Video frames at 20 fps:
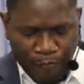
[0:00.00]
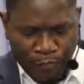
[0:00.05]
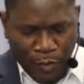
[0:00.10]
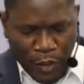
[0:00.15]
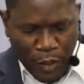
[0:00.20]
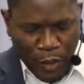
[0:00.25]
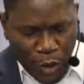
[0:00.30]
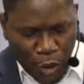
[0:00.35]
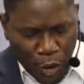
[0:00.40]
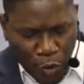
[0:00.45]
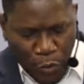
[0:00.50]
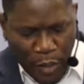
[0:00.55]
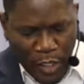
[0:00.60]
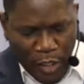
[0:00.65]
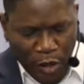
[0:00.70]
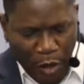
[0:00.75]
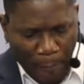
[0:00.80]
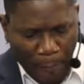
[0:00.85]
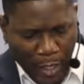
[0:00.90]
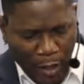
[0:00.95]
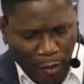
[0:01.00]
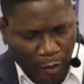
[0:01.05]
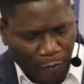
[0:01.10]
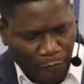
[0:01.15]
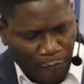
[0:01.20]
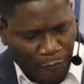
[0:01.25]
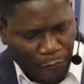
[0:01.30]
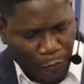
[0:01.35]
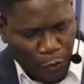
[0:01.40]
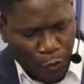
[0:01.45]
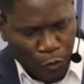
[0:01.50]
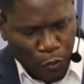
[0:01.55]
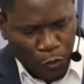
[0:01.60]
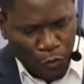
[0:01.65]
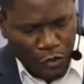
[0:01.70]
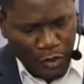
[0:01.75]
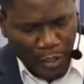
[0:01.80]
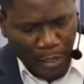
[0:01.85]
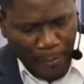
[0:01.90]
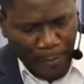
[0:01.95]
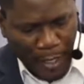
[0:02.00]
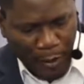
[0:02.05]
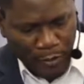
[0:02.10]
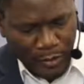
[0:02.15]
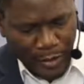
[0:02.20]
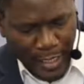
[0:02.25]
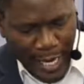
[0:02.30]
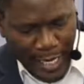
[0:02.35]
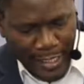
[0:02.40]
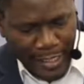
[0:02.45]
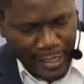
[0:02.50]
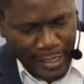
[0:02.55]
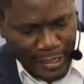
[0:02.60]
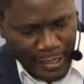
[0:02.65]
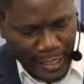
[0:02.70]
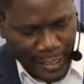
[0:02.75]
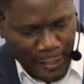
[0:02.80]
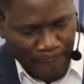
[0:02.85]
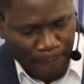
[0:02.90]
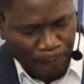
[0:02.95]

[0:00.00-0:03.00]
you will not be confused about anything.